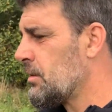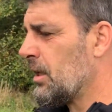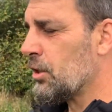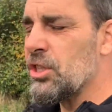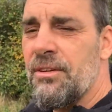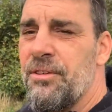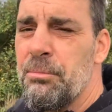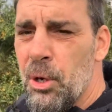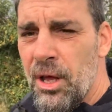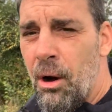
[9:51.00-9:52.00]
Because if you
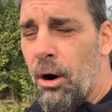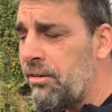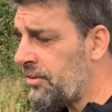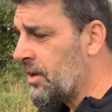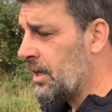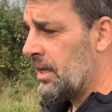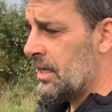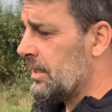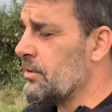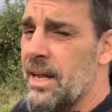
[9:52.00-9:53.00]
put it off,
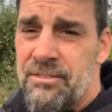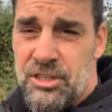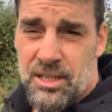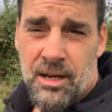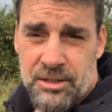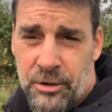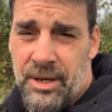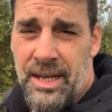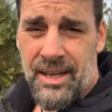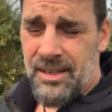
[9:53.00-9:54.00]
you'll never start
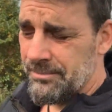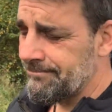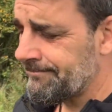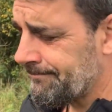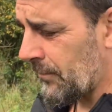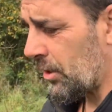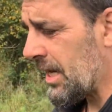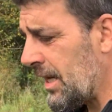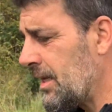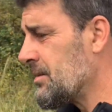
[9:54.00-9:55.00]
doing it.
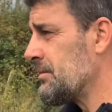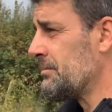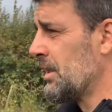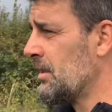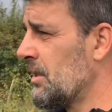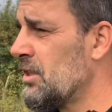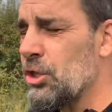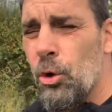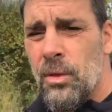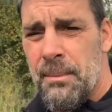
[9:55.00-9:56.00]
Okay? So
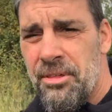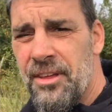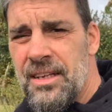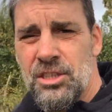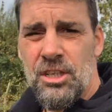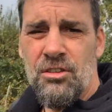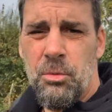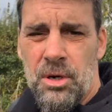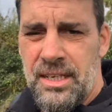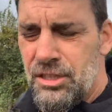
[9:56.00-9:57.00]
all them things that you've
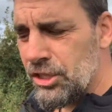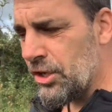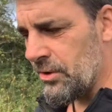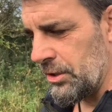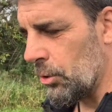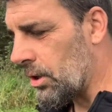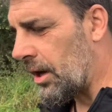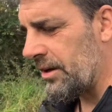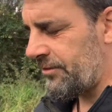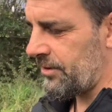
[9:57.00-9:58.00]
wanted to do in your
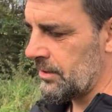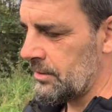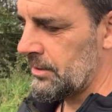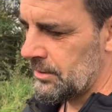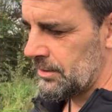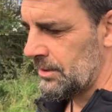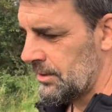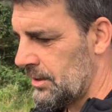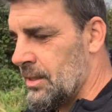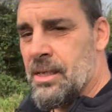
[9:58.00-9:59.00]
life,
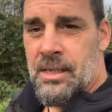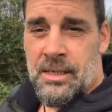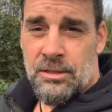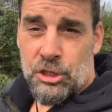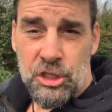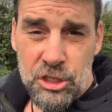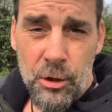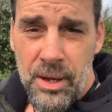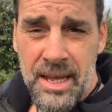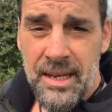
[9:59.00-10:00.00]
just do
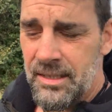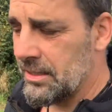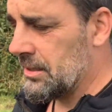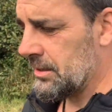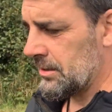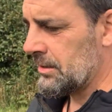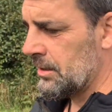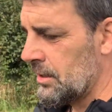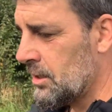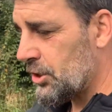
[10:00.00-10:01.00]
it.
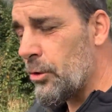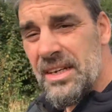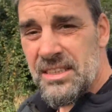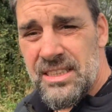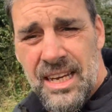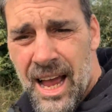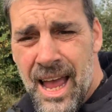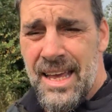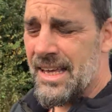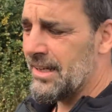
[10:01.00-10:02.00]
Do it
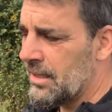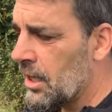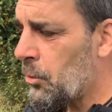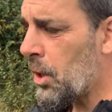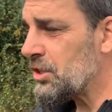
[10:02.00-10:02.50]
today. Otherwise,